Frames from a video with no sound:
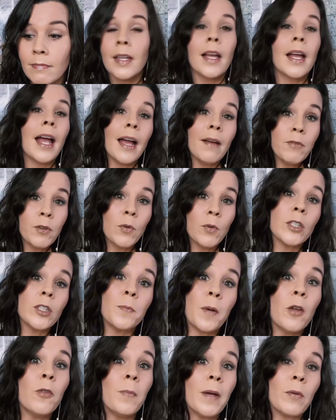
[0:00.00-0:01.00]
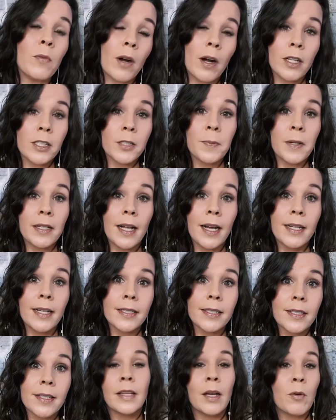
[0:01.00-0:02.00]
Afterwards, both men were
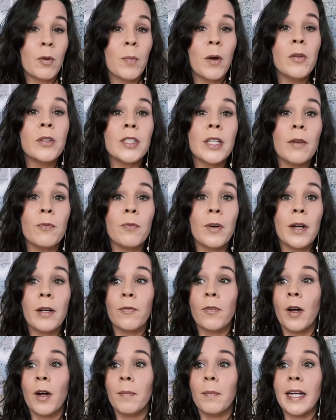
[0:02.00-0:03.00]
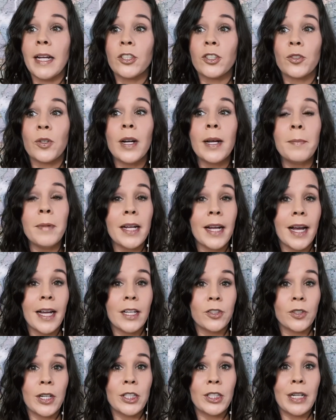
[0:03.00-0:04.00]
hospitalized. They were both suffering from extreme
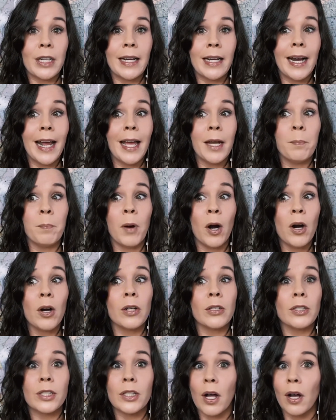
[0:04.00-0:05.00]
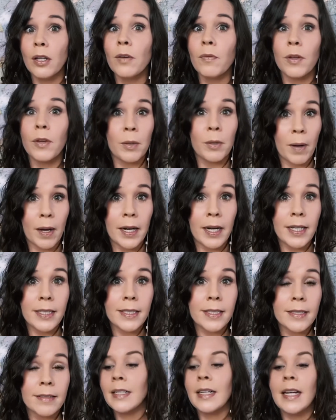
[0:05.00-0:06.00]
dehydration and had burns all over their
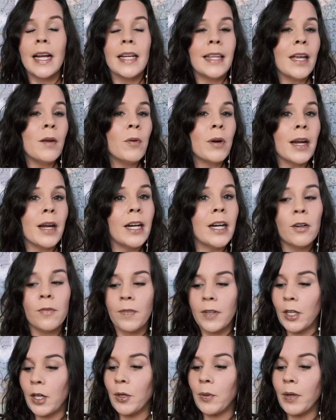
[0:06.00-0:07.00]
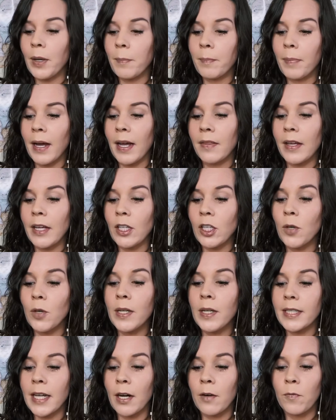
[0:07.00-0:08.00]
bodies. And they were interviewed by the
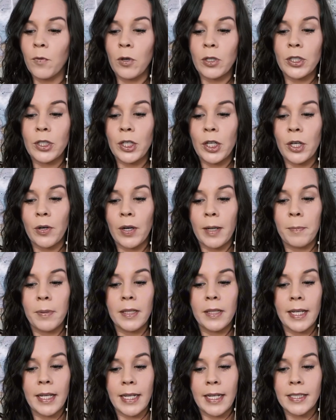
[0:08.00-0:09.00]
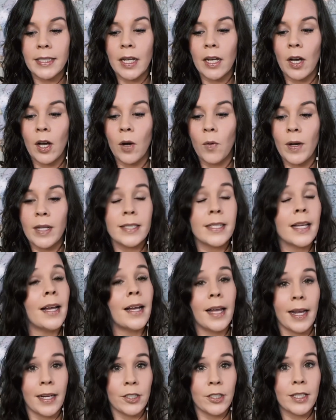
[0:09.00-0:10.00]
U.S. Air Force Security Police, OSI
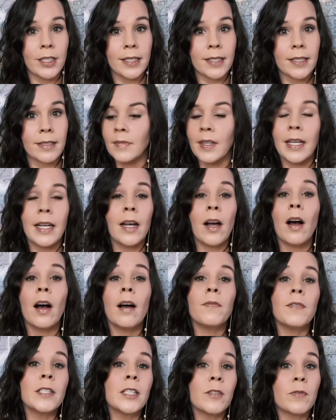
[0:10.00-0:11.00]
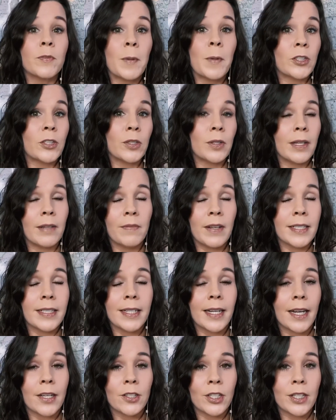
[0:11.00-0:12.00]
agents, the Office of Special
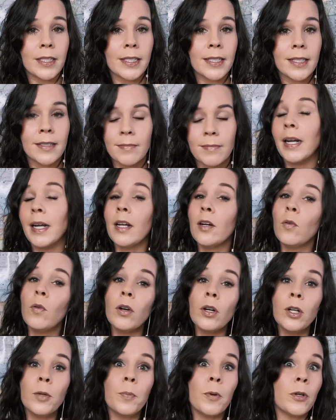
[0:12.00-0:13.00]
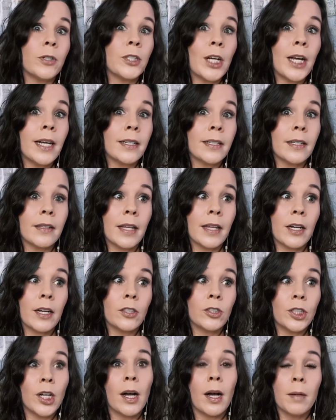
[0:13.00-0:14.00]
Investigations. But in order to protect
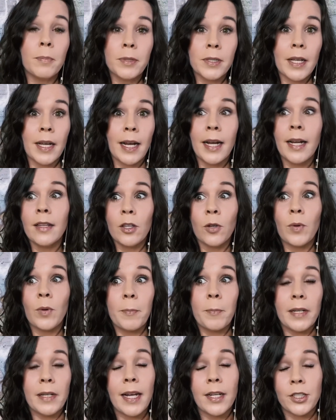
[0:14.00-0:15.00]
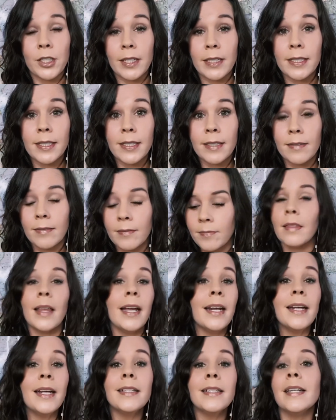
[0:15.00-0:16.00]
their jobs and their reputations, they
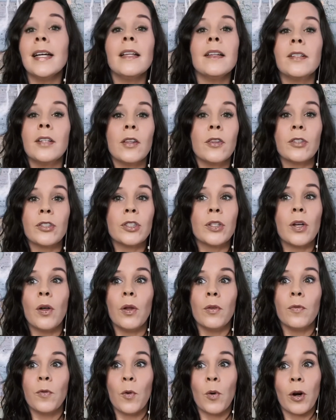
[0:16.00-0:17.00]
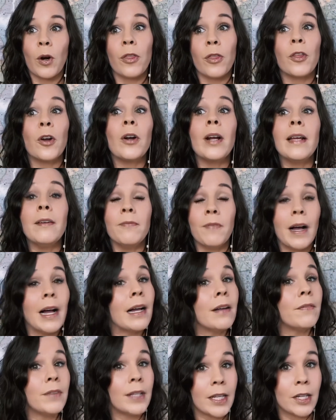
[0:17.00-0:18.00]
didn't tell another soul for
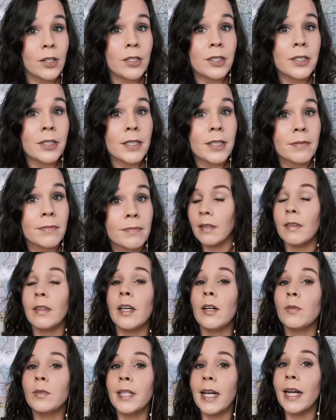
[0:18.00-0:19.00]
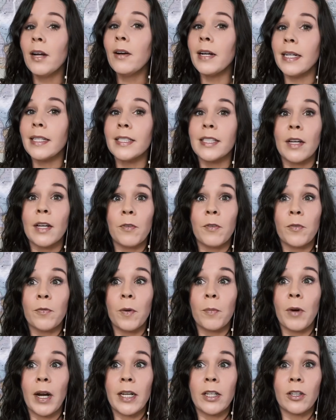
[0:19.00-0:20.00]
35 years. Though Terry suffered
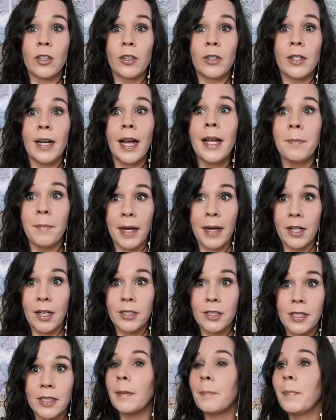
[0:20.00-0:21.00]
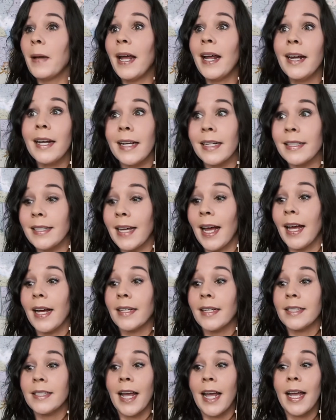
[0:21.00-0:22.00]
from regular nightmares, panic
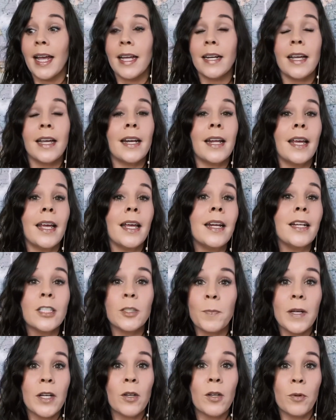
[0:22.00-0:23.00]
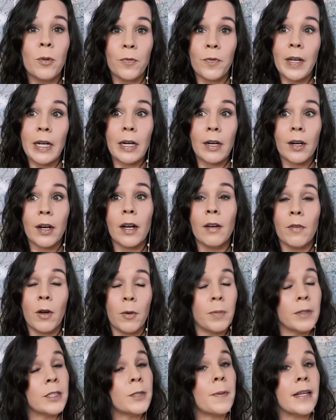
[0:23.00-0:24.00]
attacks, and an inexplicable fear of
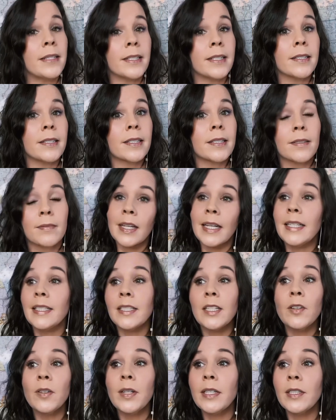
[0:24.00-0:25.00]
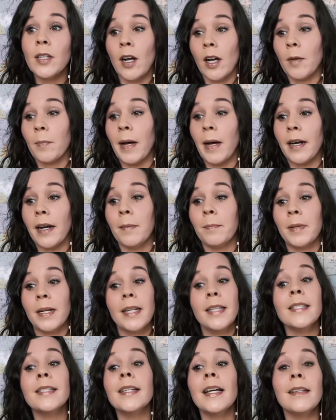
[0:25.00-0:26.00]
open spaces. He still didn't talk about it, but
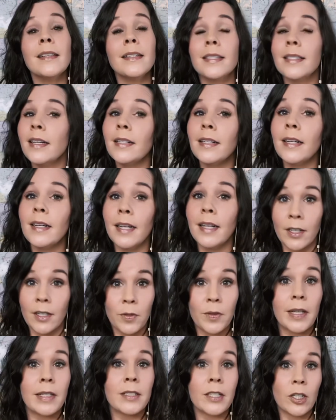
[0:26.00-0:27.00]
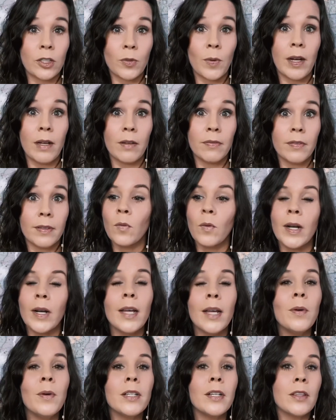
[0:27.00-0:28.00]
his silence ended in 2012 when he
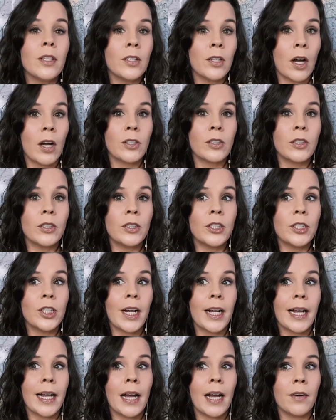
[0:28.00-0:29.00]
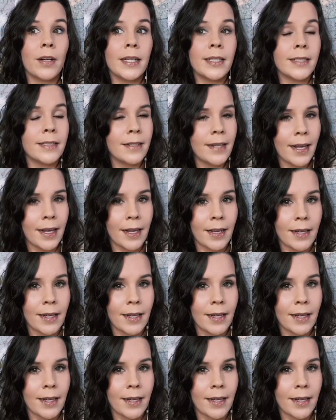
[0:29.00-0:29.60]
went to the doctor to check out his knee